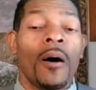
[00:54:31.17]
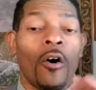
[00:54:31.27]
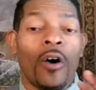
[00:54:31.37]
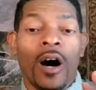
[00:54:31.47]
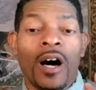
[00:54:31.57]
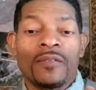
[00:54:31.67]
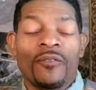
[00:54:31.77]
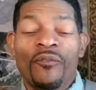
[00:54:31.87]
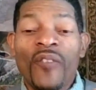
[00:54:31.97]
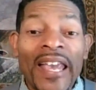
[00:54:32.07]
or
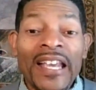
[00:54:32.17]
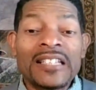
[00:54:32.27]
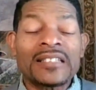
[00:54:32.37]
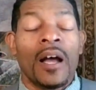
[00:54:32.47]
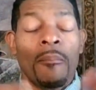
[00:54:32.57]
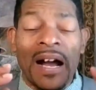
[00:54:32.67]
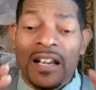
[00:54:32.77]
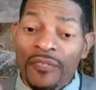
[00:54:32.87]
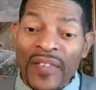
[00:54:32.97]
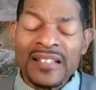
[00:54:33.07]
unfazed by
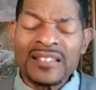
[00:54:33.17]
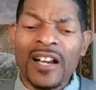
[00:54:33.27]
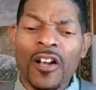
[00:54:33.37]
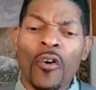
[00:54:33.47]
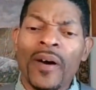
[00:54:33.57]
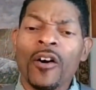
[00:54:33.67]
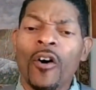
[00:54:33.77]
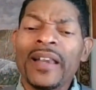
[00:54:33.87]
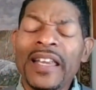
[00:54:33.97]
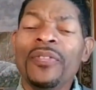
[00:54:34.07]
the things that are going
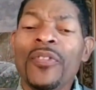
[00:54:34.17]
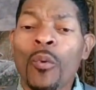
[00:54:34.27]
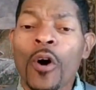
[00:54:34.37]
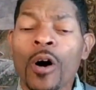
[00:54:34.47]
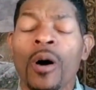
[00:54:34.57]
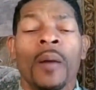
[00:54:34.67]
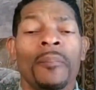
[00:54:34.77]
on in the world